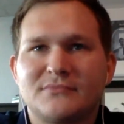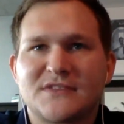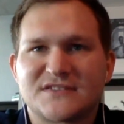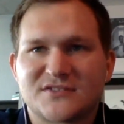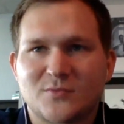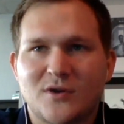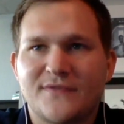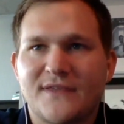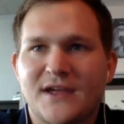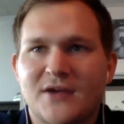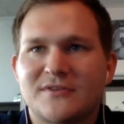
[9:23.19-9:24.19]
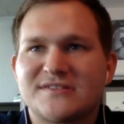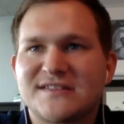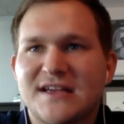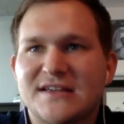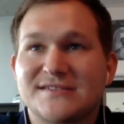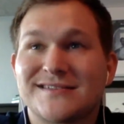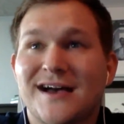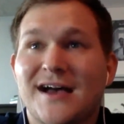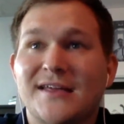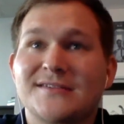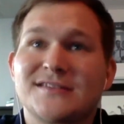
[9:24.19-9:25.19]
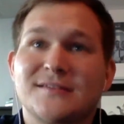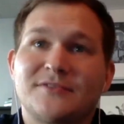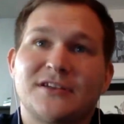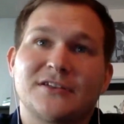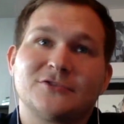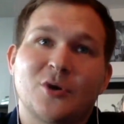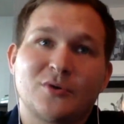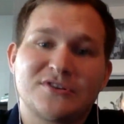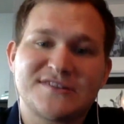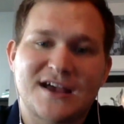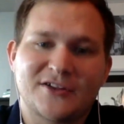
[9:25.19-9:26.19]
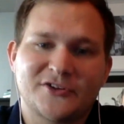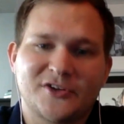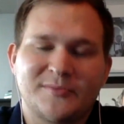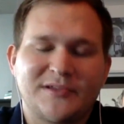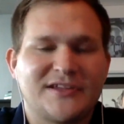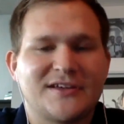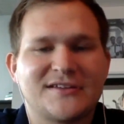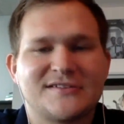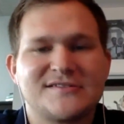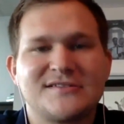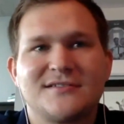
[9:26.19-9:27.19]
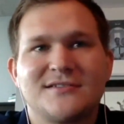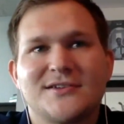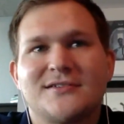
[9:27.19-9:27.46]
this is one thing I would say is I accepted a lower salary because